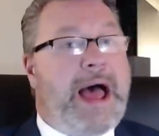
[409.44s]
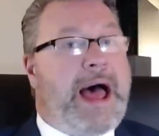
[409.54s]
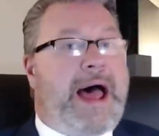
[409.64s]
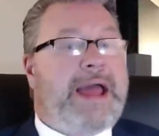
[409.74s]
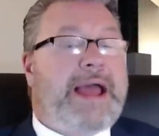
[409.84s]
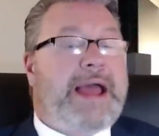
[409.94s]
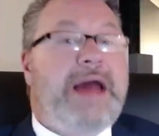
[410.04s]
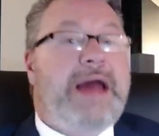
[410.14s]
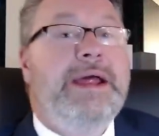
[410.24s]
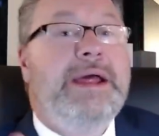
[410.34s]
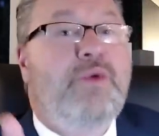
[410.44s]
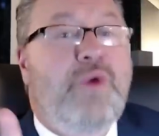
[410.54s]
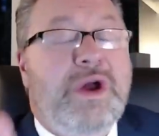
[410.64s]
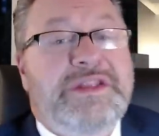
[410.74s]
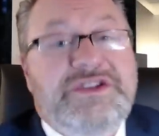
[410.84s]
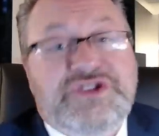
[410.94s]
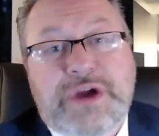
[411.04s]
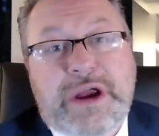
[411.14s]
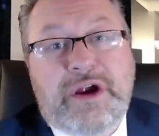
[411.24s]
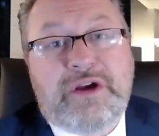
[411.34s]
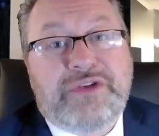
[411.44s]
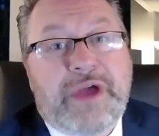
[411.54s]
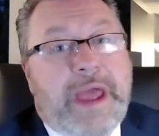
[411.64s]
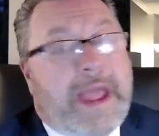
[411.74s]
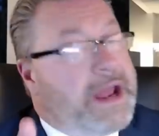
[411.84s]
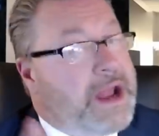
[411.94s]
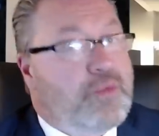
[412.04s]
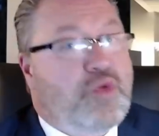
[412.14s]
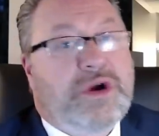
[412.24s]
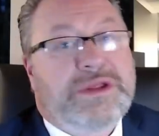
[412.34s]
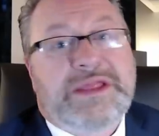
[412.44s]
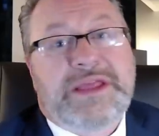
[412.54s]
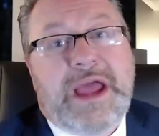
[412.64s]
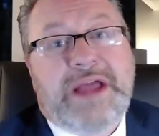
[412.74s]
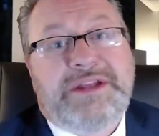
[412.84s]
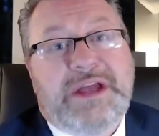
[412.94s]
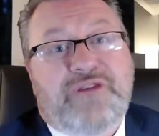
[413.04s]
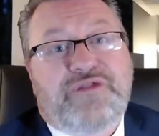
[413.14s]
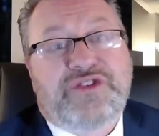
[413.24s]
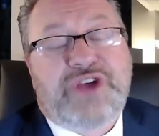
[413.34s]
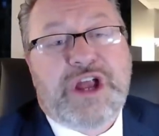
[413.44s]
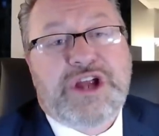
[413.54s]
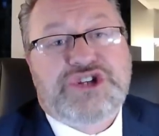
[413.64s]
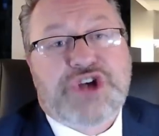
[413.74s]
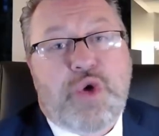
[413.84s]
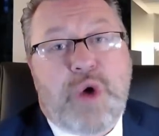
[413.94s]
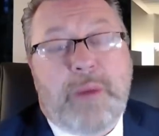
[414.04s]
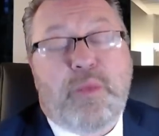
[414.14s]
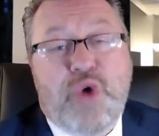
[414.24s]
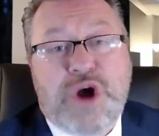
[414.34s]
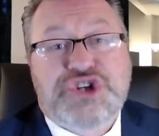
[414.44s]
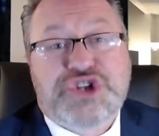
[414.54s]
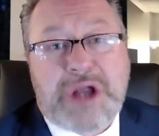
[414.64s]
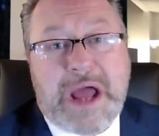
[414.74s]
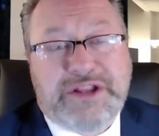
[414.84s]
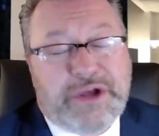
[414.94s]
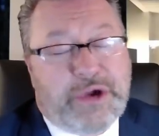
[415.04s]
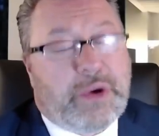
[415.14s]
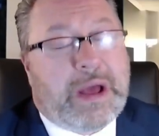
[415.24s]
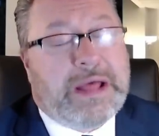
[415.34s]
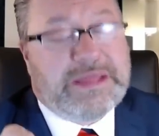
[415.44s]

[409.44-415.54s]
I got one of these triggers and I'm worried that the ATF is going to show up. What should I do?